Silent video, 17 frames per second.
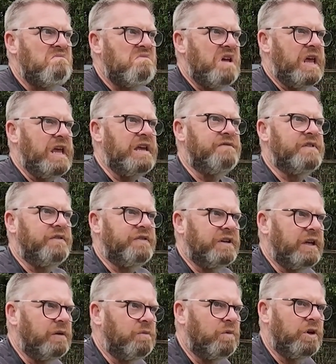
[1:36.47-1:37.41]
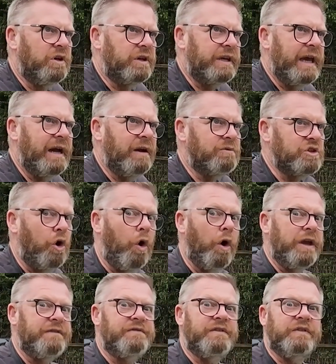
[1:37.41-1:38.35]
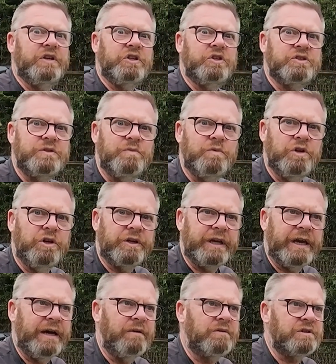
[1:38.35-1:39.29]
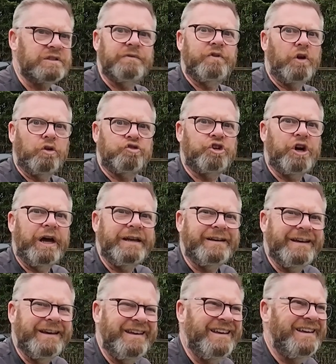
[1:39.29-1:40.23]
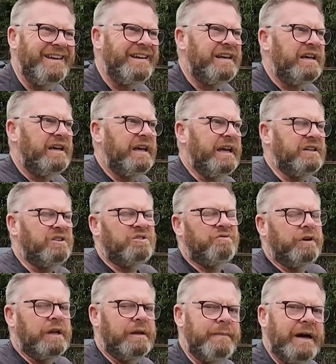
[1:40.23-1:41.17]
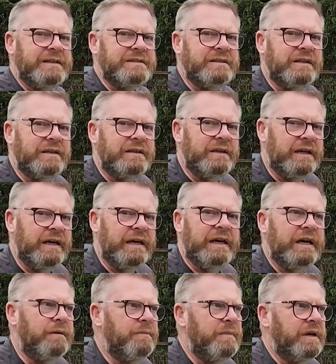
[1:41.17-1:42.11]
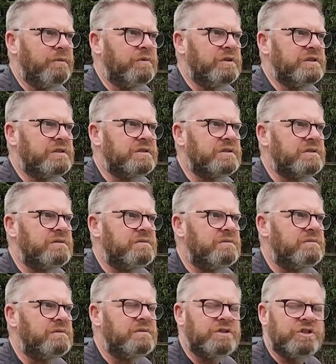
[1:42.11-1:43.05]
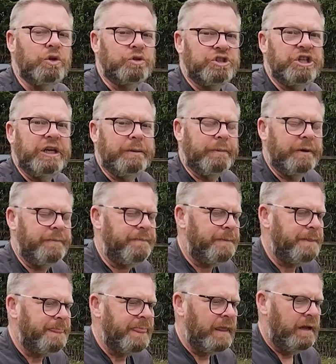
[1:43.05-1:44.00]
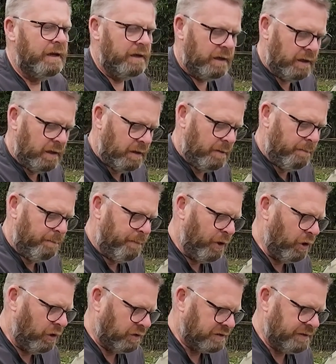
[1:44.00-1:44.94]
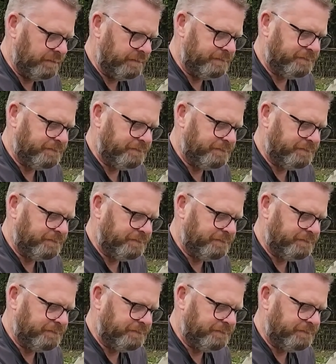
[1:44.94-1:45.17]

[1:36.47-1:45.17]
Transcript: even if it didn't work out, or even if it doesn't work out, because I've not tried it, it doesn't really matter. It was so cheap. But